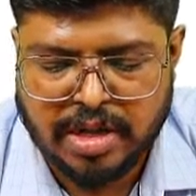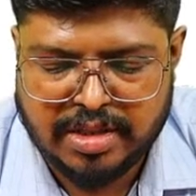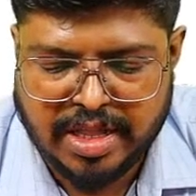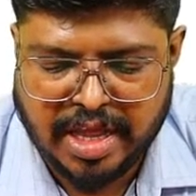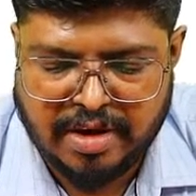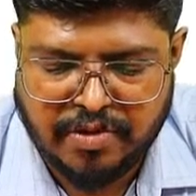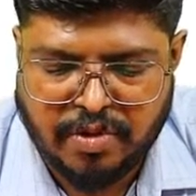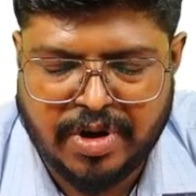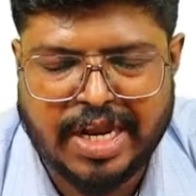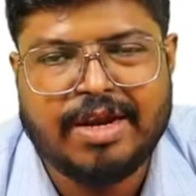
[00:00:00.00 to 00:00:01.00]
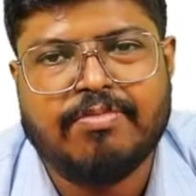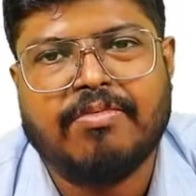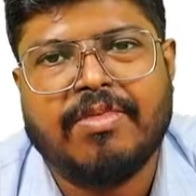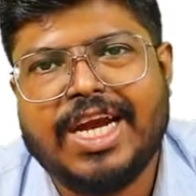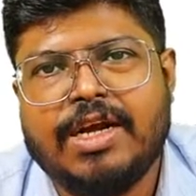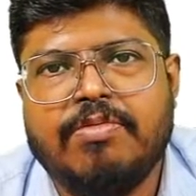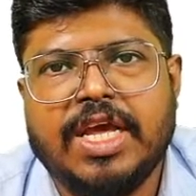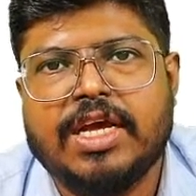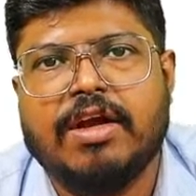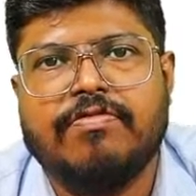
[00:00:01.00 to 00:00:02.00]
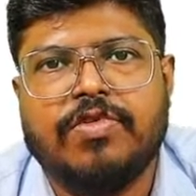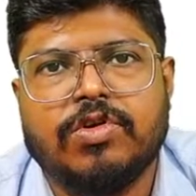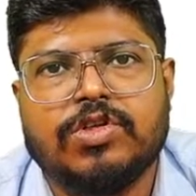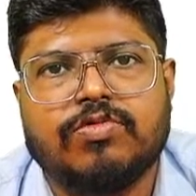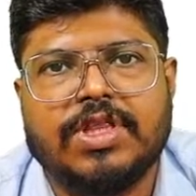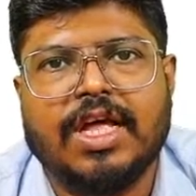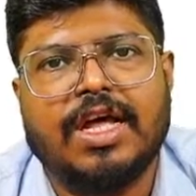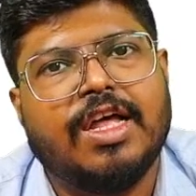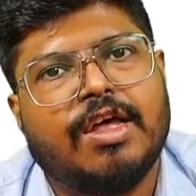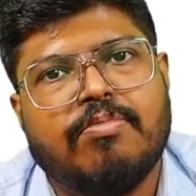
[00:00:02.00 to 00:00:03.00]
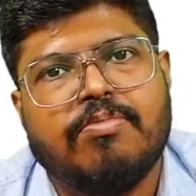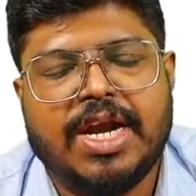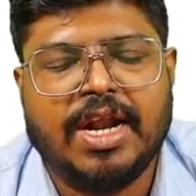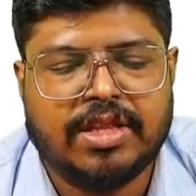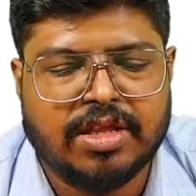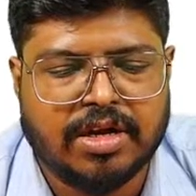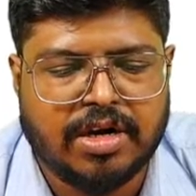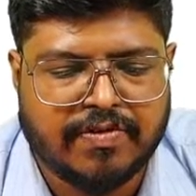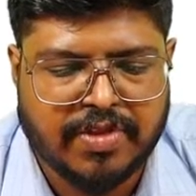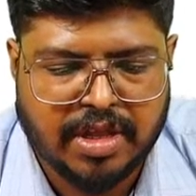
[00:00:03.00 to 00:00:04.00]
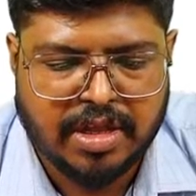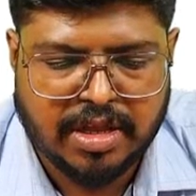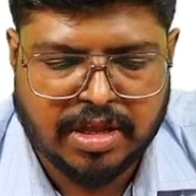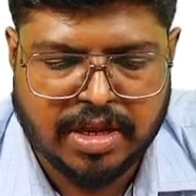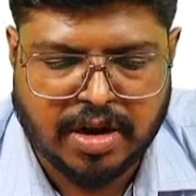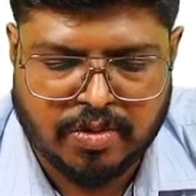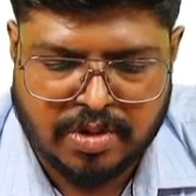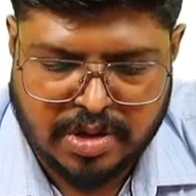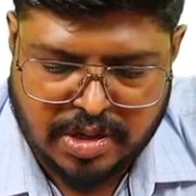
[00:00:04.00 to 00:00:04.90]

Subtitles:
therefore it might be confused with the middle third of the crown.